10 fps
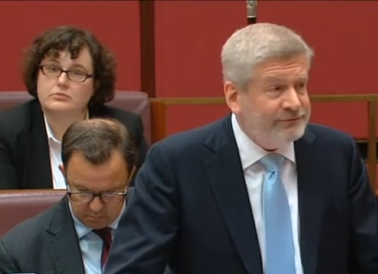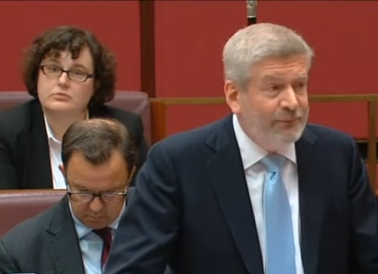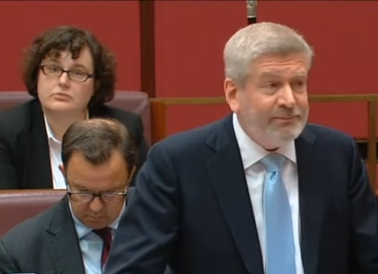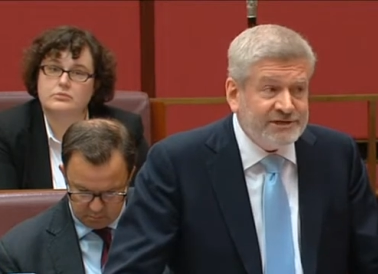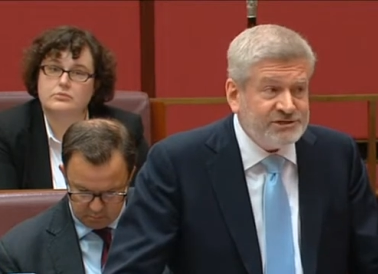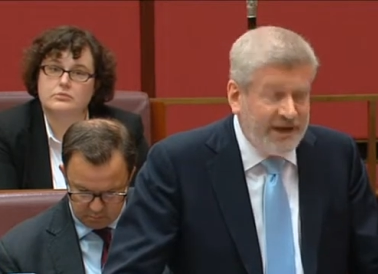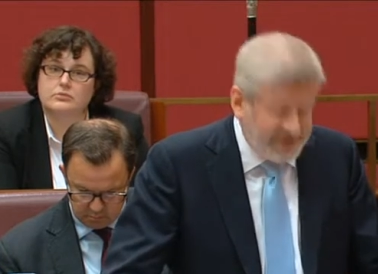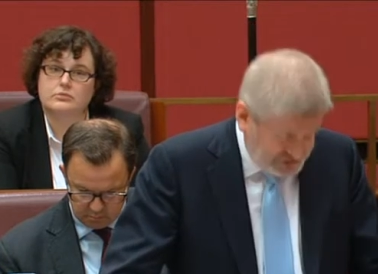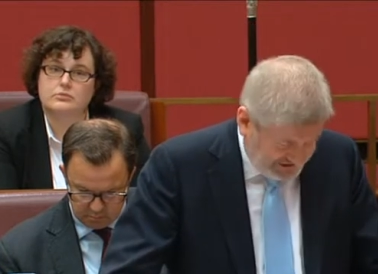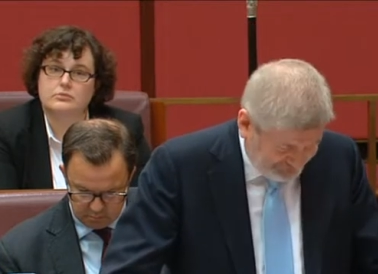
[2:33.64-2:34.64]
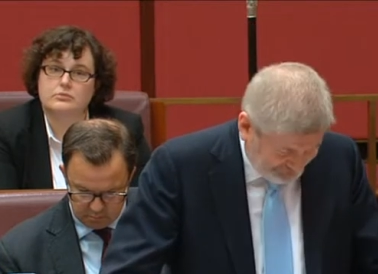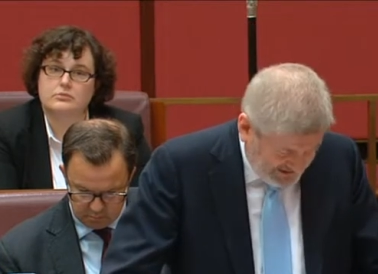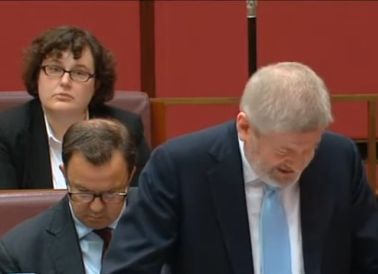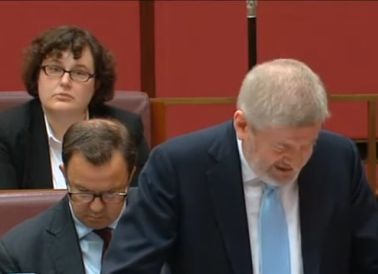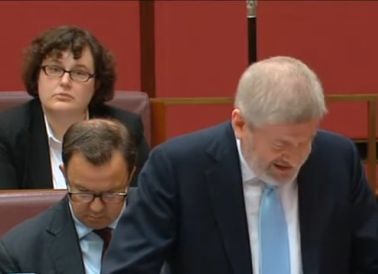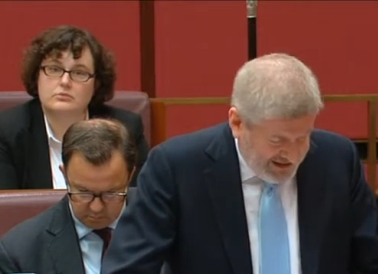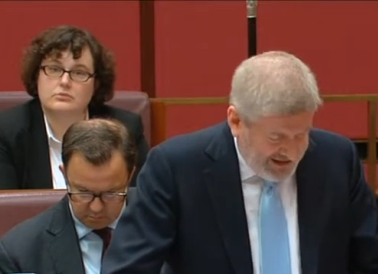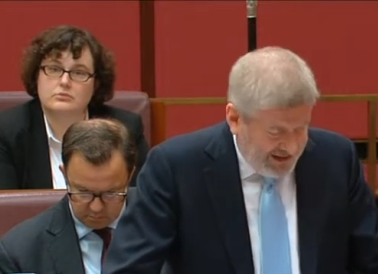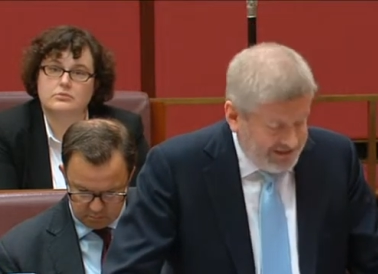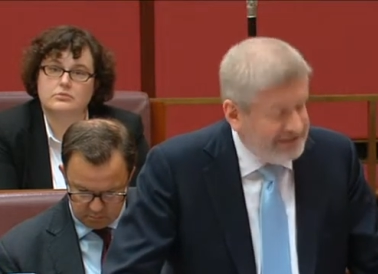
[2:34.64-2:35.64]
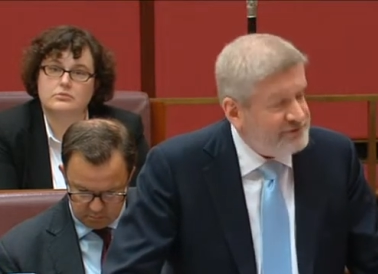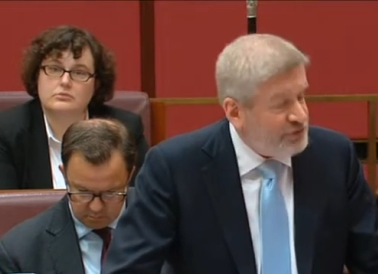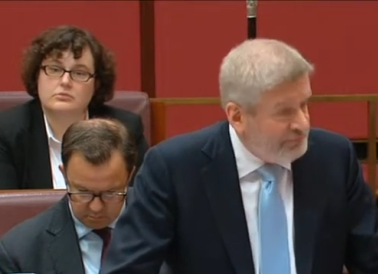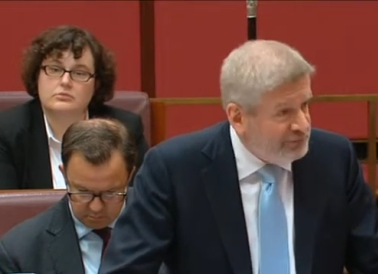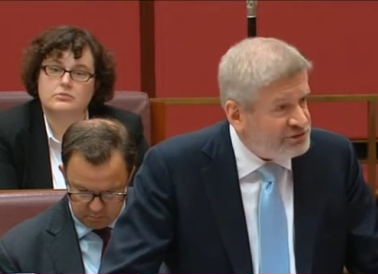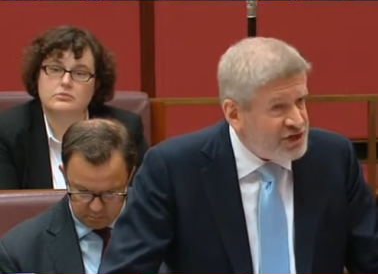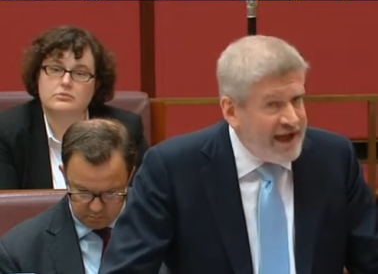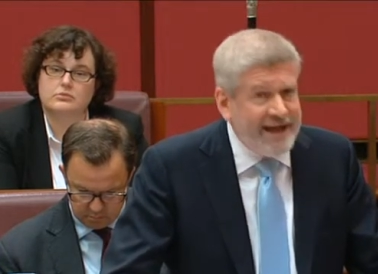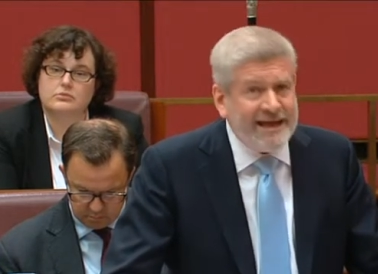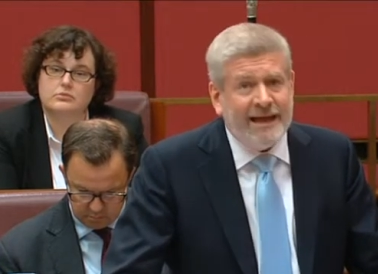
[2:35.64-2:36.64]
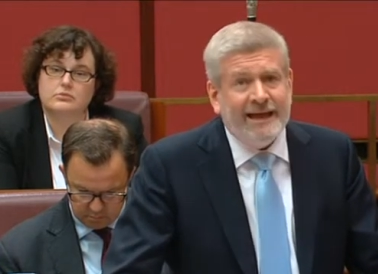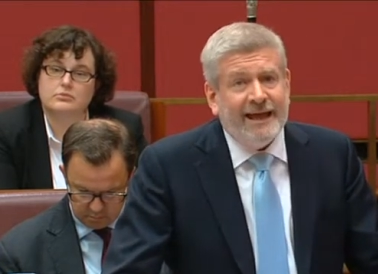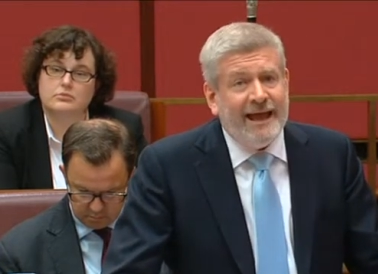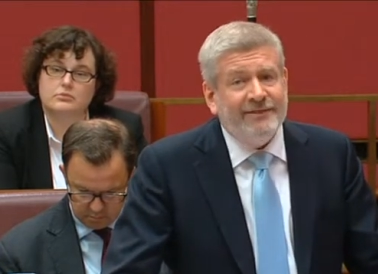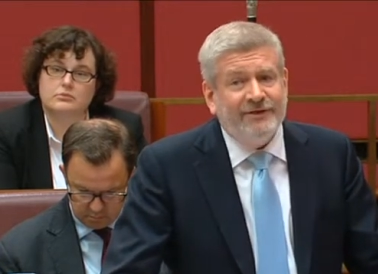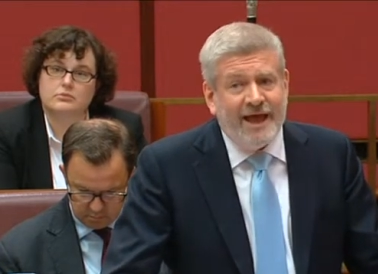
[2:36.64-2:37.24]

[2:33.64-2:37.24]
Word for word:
Speaker 1: not be changing. Uh, Triple J and the